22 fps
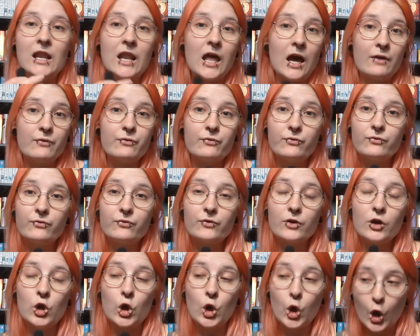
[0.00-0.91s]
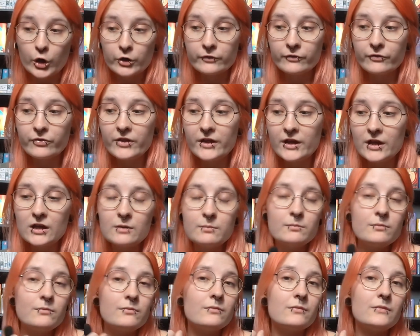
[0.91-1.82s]
love a lot of
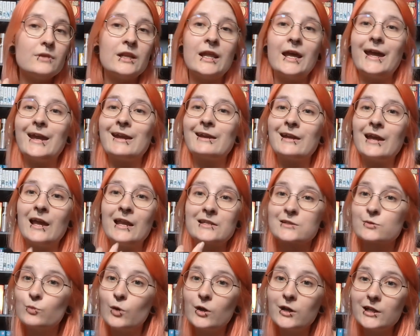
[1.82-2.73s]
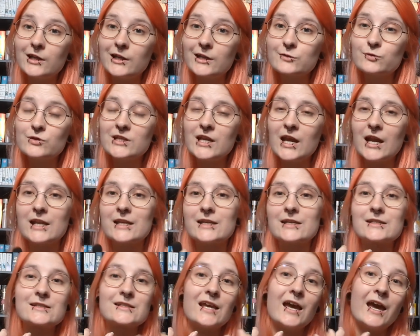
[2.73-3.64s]
them, like Alice in Wonderland
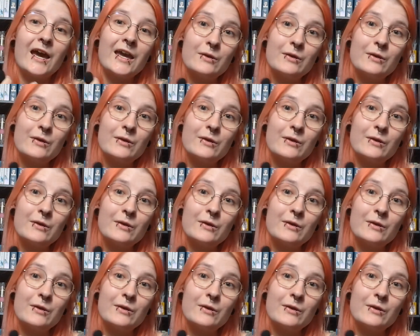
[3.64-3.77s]
retellings.